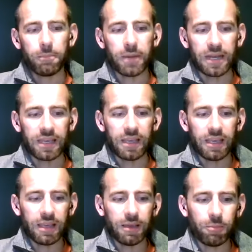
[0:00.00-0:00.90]
by
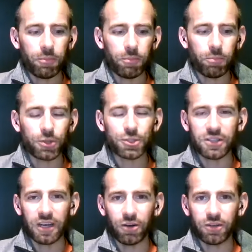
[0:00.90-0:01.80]
pushing
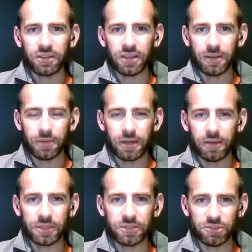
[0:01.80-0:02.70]
that onto a
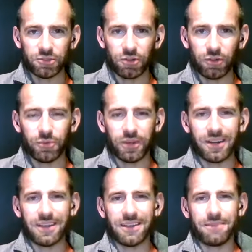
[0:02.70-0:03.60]
piece of
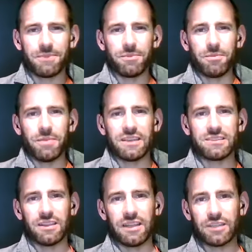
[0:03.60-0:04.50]
software, it maybe
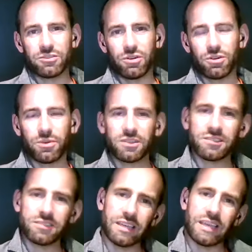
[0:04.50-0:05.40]
makes it less awkward to
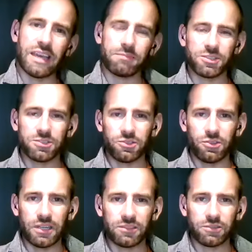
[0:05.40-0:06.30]
say, yeah, just
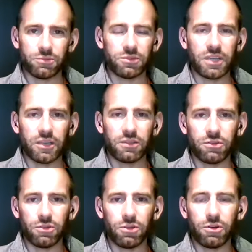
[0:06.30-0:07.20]
do this. It won't take you
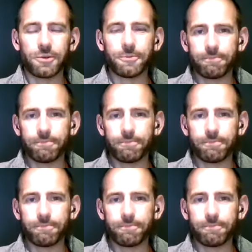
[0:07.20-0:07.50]
too long.